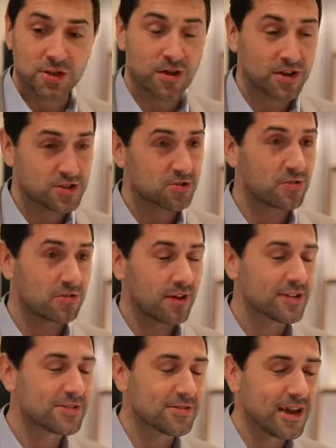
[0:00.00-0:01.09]
quite a strong one.
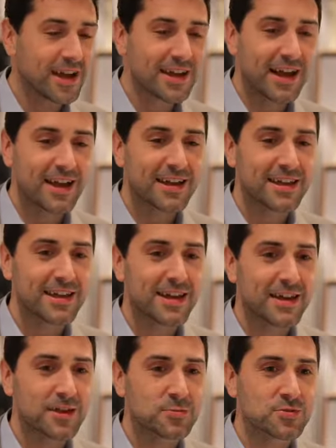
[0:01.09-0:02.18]
So
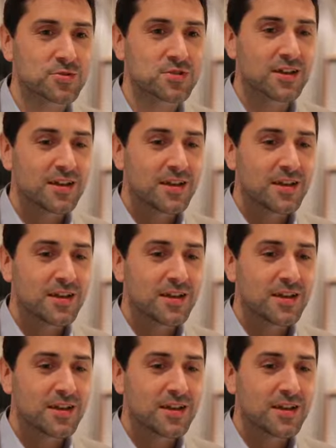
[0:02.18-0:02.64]
it was